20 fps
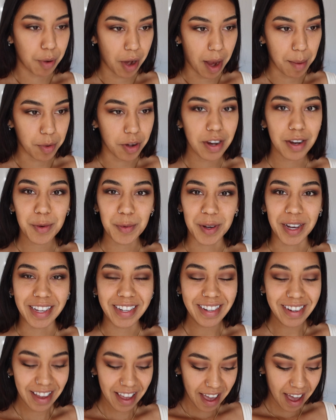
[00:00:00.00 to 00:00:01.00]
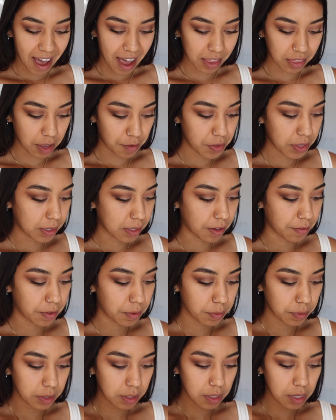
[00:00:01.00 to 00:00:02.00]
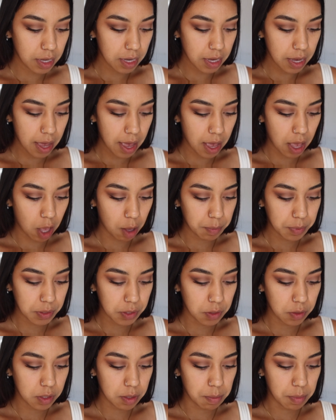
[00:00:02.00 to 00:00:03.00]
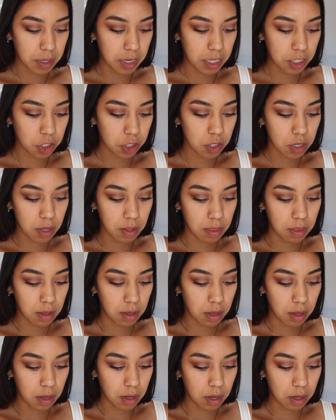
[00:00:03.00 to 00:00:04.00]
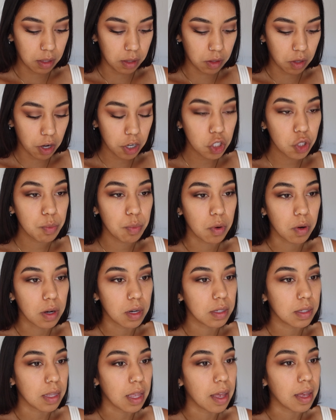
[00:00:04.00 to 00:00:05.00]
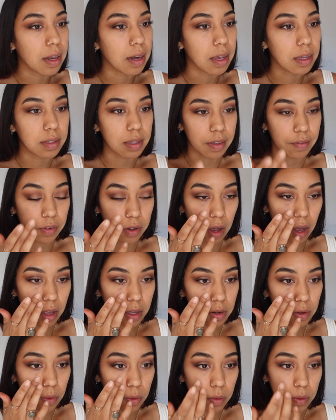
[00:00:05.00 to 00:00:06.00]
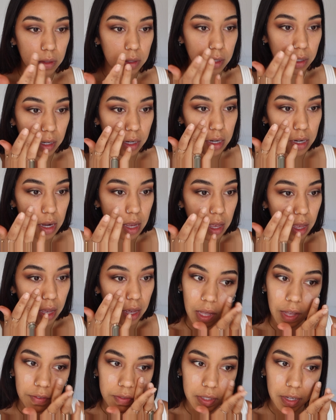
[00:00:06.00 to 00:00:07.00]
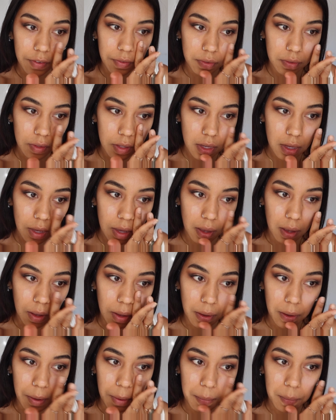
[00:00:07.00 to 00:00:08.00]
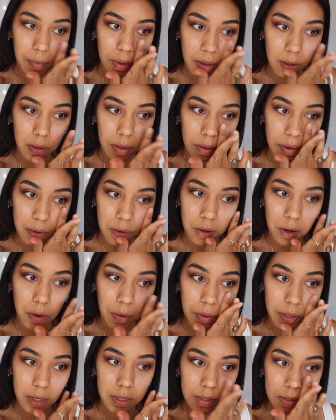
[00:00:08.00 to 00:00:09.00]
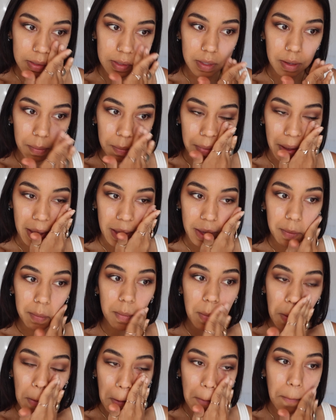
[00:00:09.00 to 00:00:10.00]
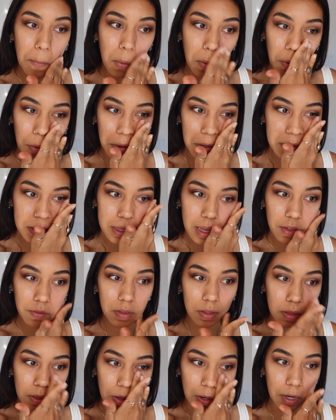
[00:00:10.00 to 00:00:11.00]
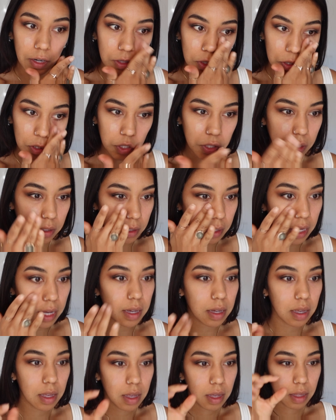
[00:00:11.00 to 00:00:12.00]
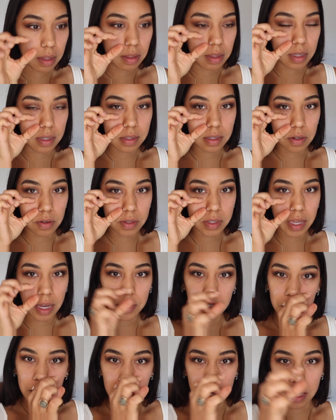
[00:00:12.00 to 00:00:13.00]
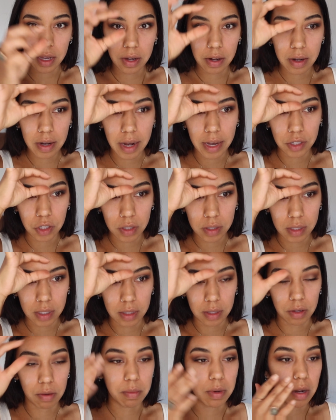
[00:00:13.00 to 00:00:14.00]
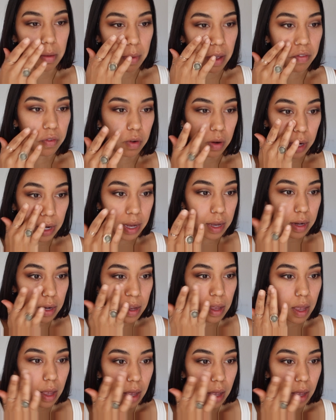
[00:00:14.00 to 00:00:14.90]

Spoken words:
primer in one. I love this stuff. It really helps to diminish the large pores, and as I've gotten older, I've definitely noticed my pores have enlarged, just like this little section here and just a little bit on my forehead.